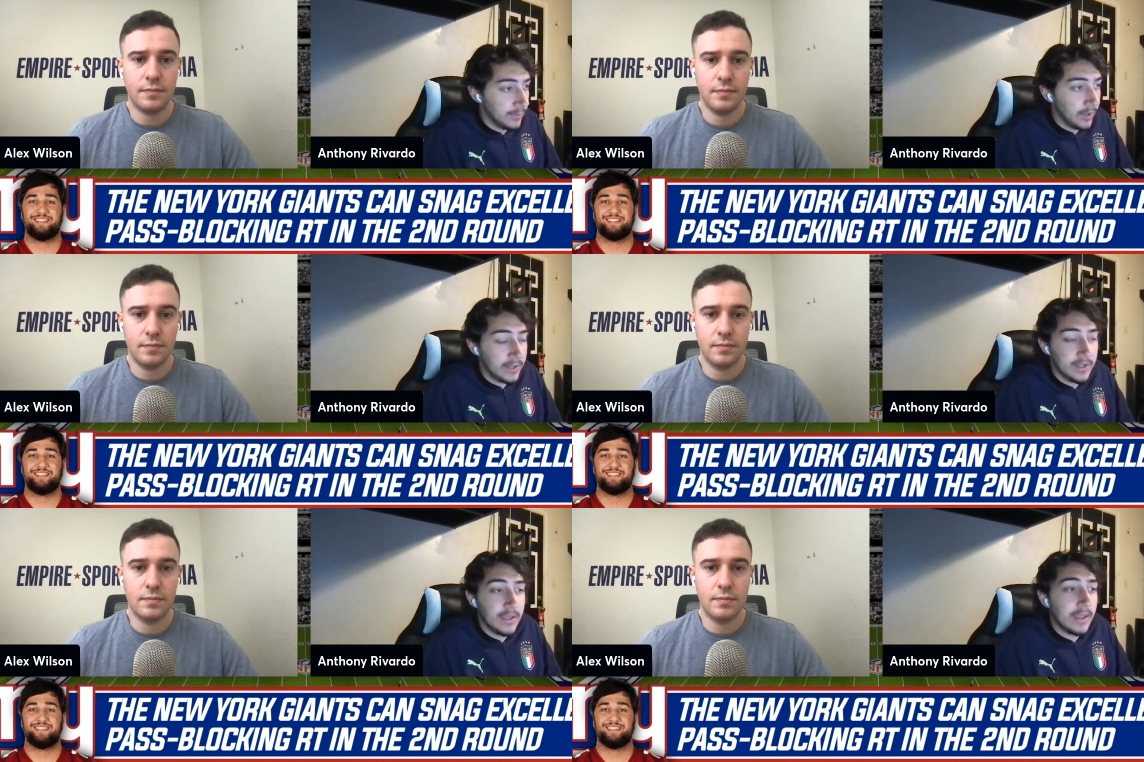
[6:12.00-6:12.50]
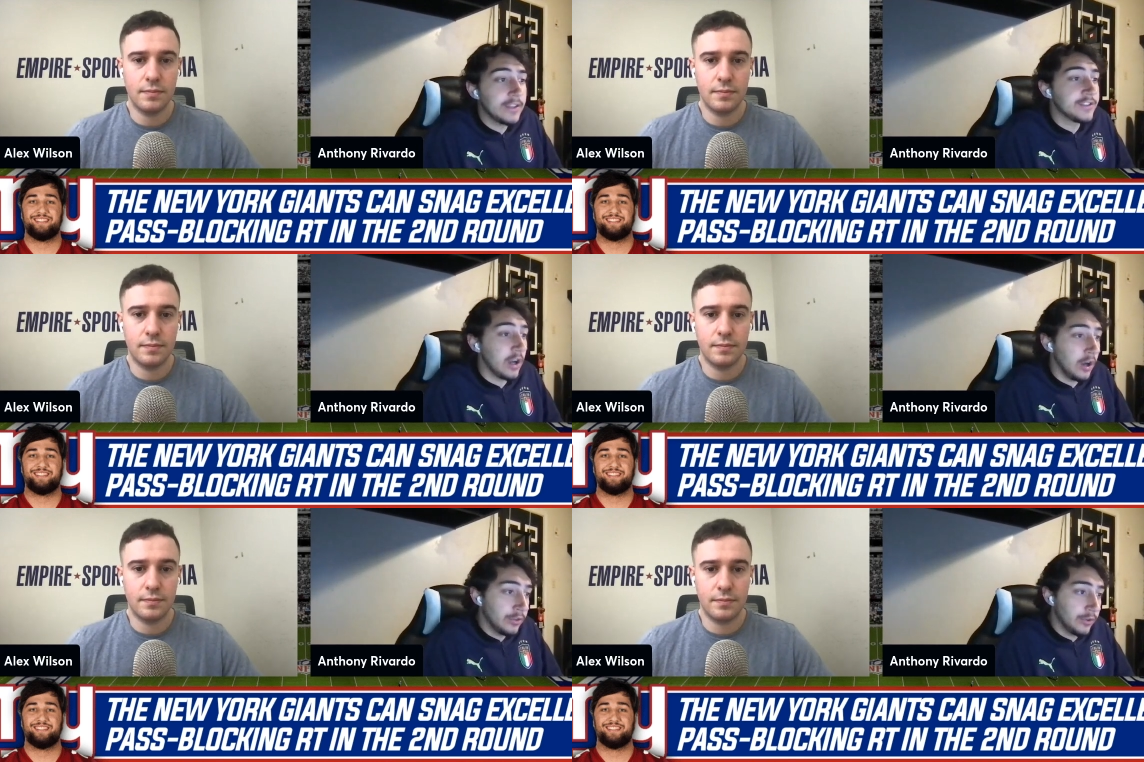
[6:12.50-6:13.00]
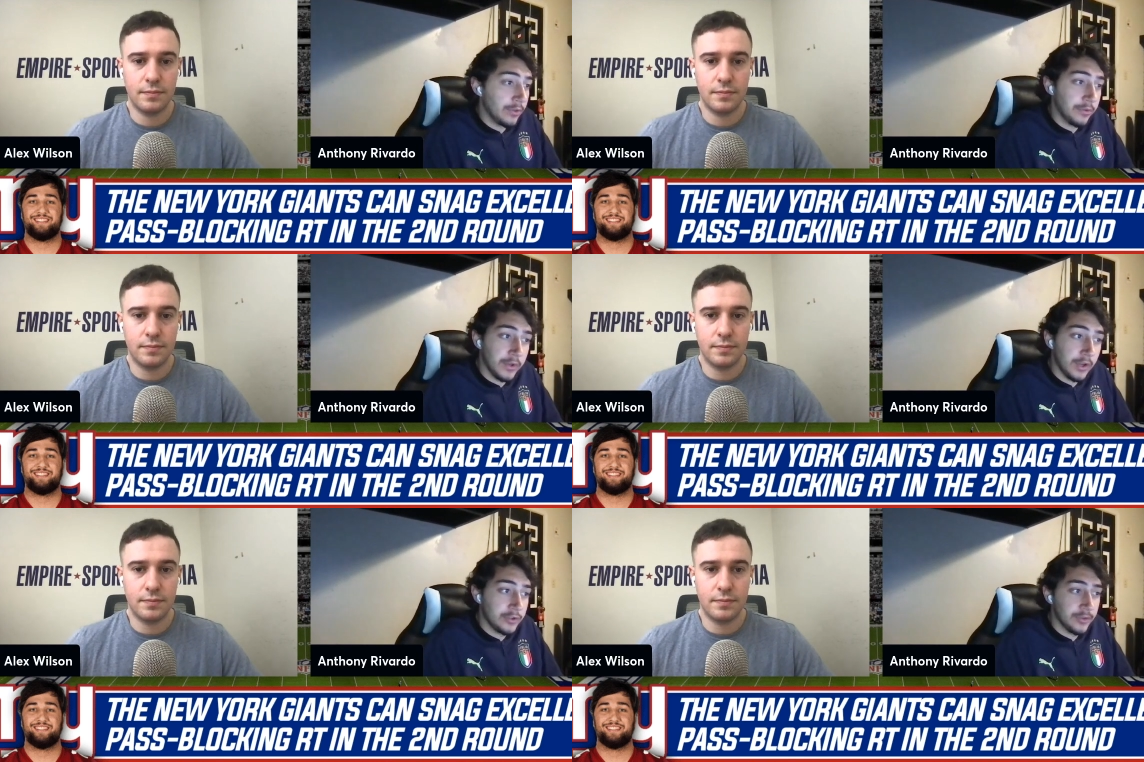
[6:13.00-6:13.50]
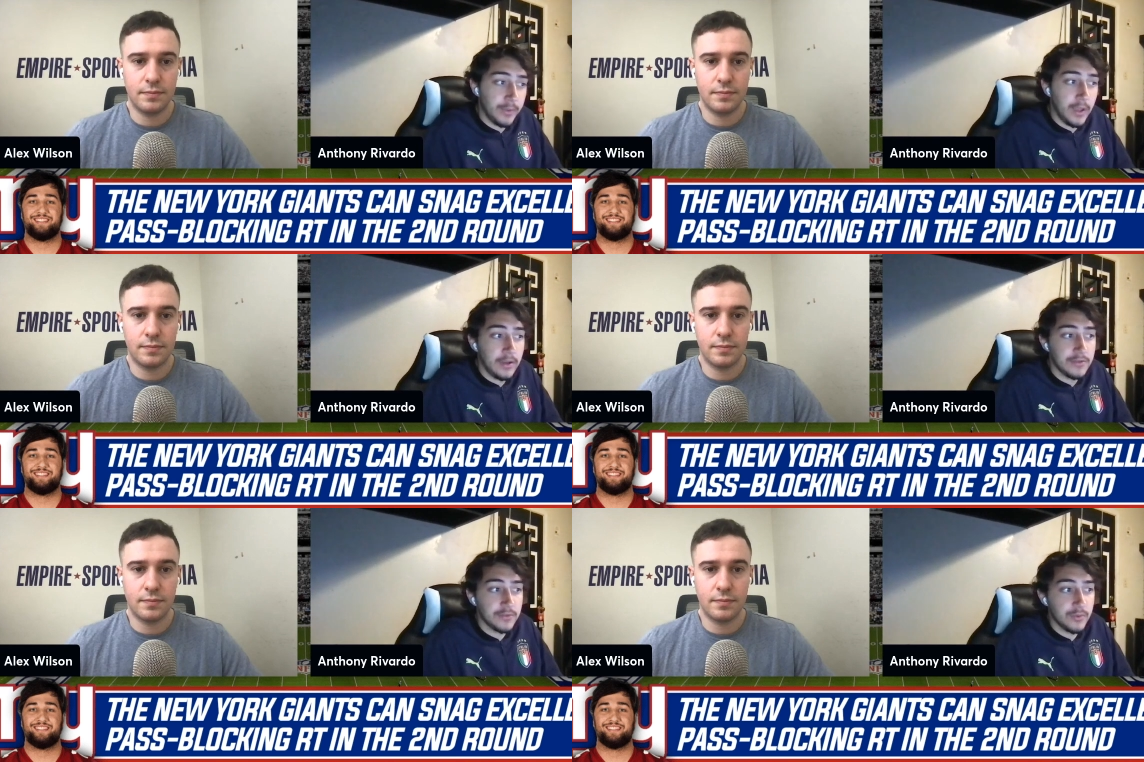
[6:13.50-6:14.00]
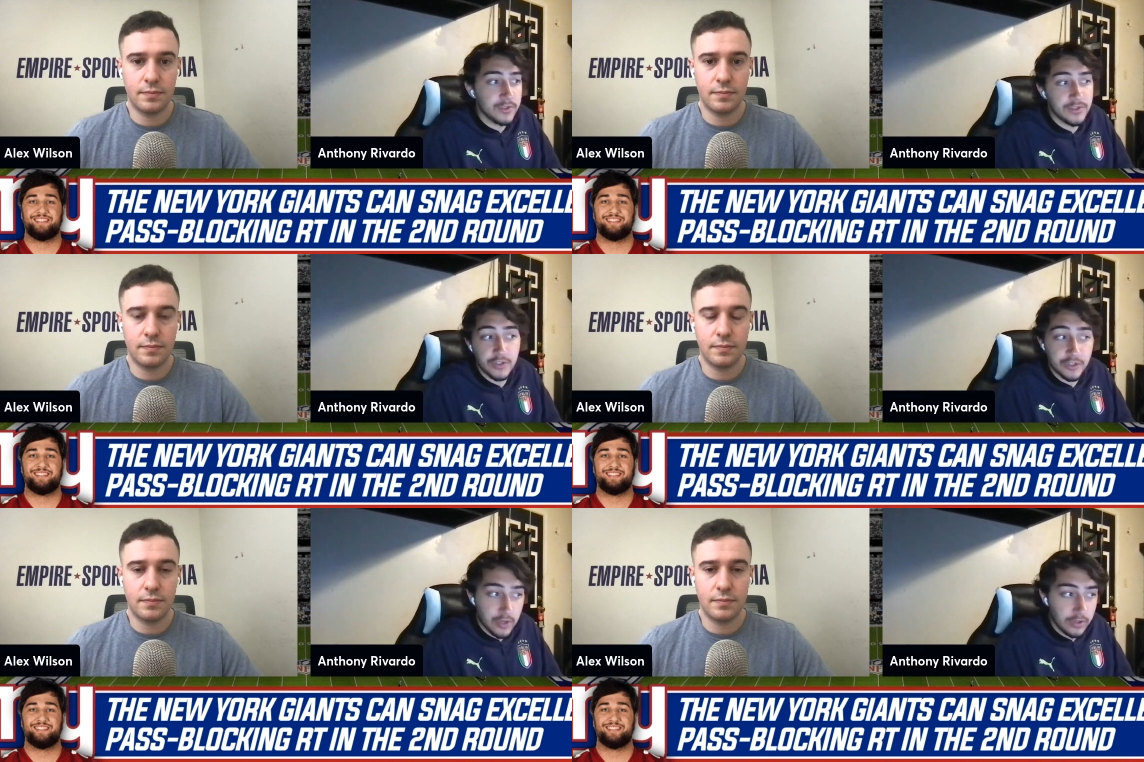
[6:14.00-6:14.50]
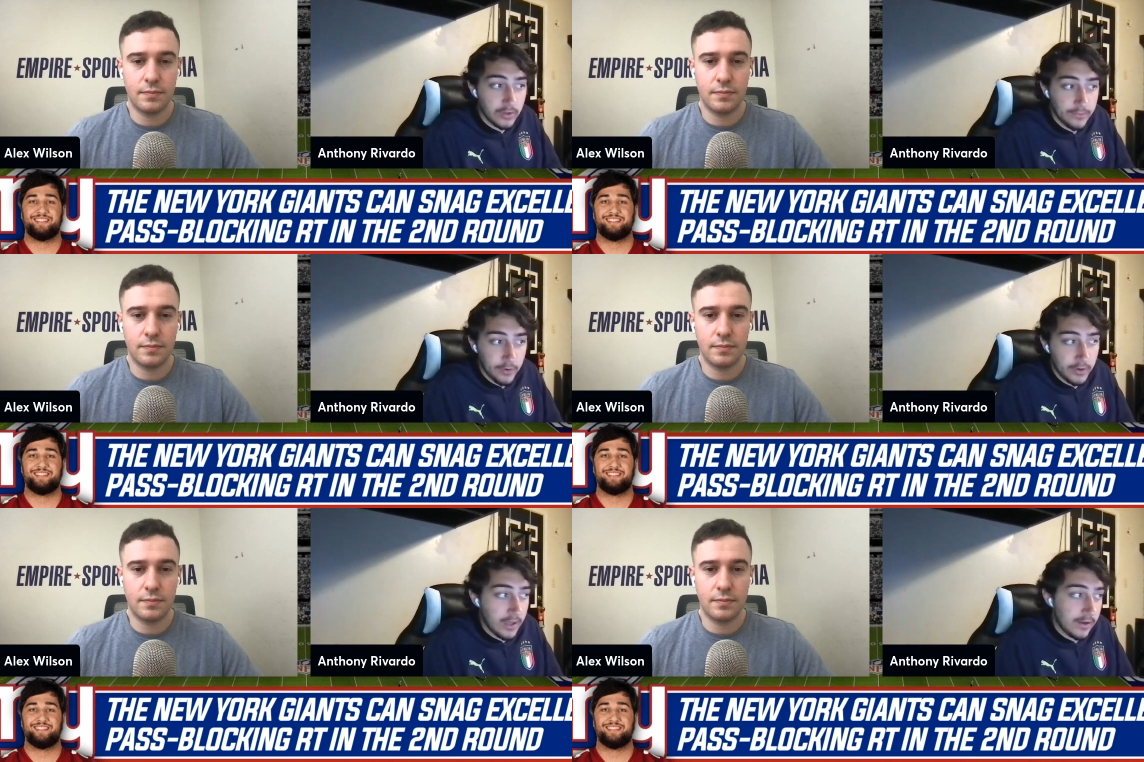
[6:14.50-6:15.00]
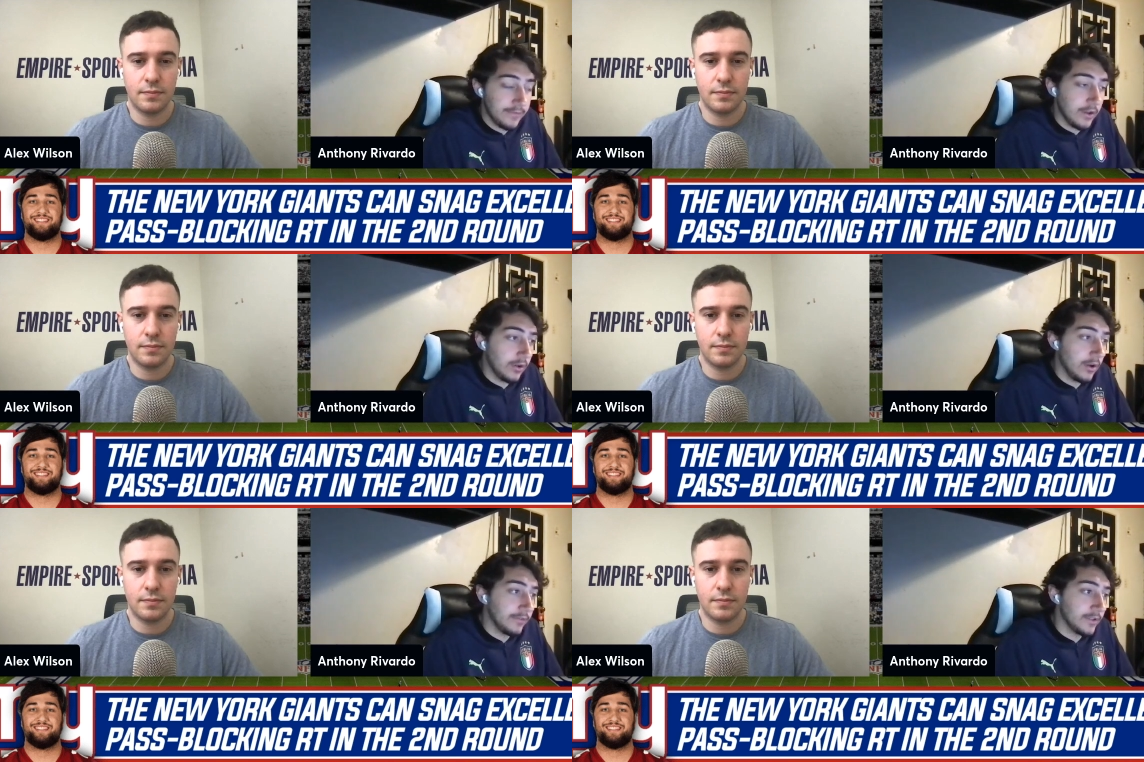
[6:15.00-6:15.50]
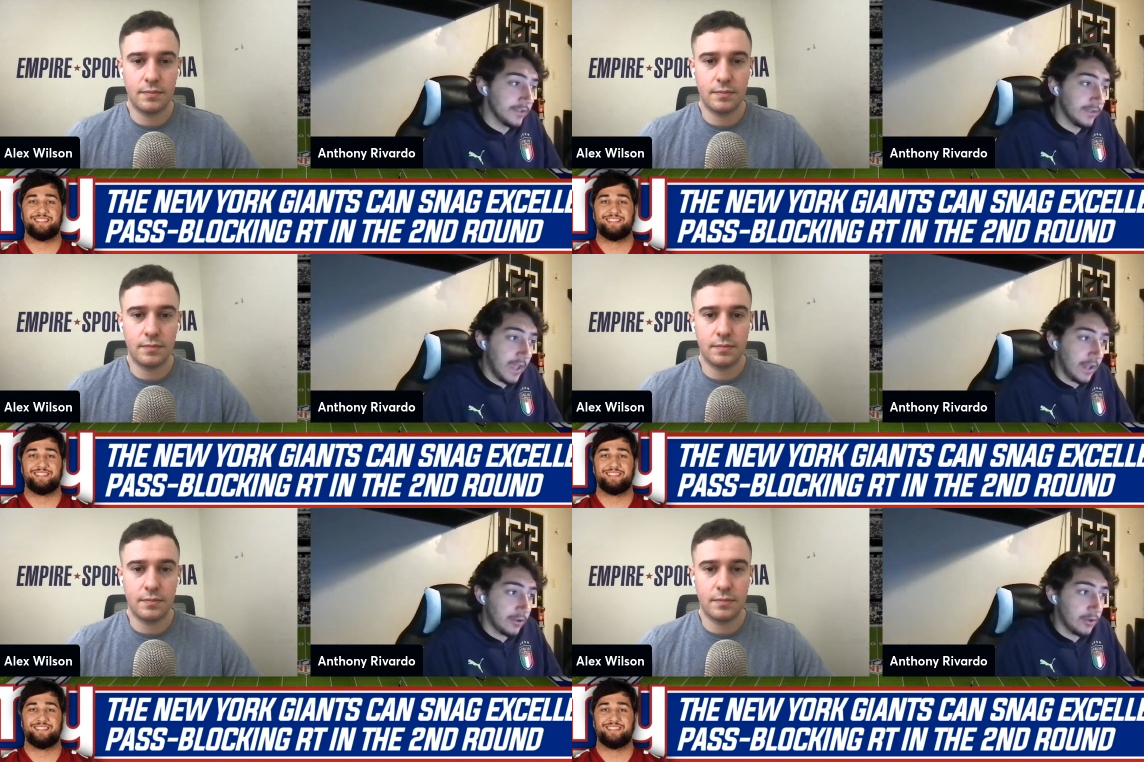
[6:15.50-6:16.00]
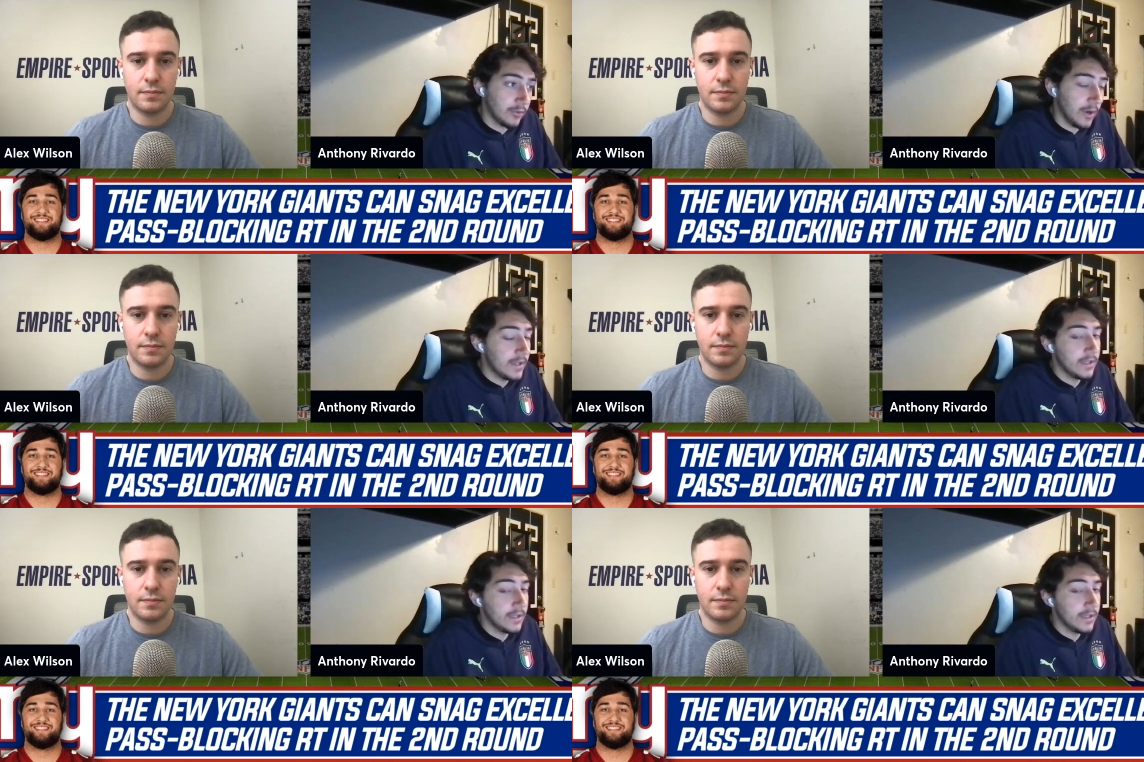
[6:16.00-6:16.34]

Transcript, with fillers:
Speaker 1: but he is under 300 pounds, which is a struggle for an NFL offensive tackle, right?